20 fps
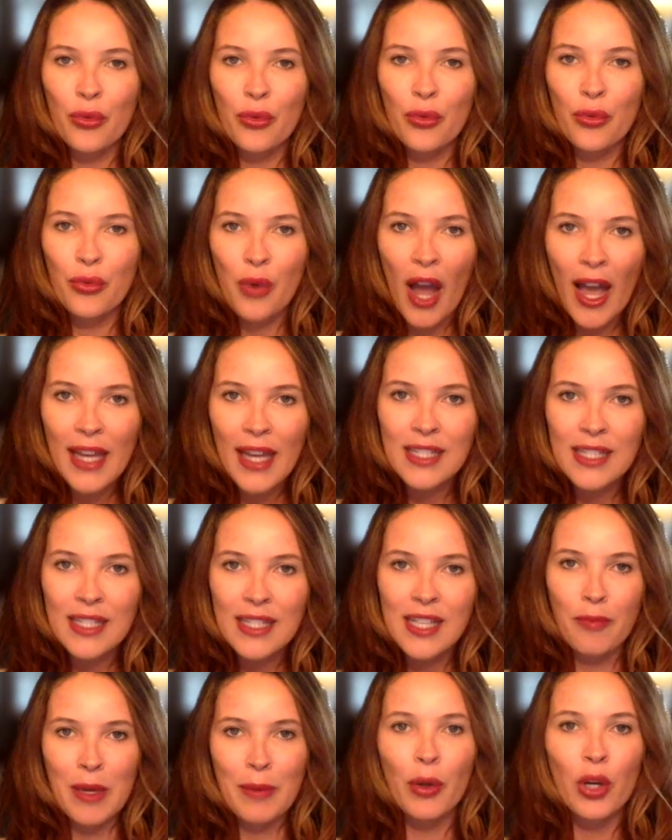rise,
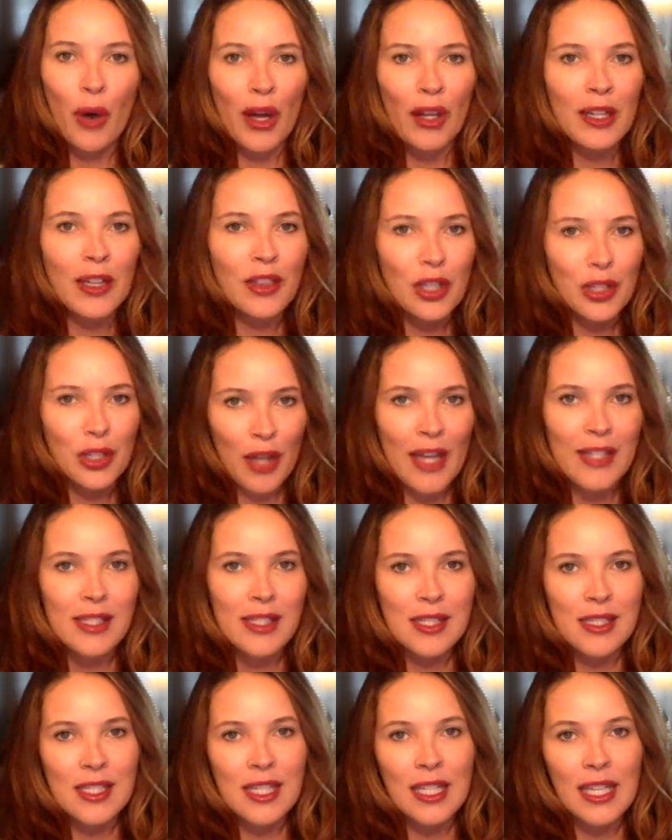people go out and get their
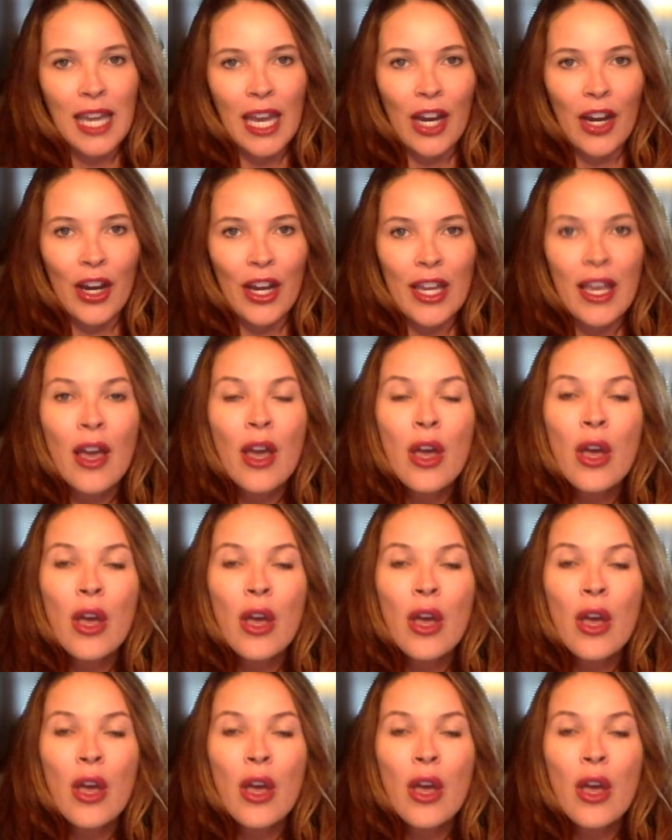license to carry,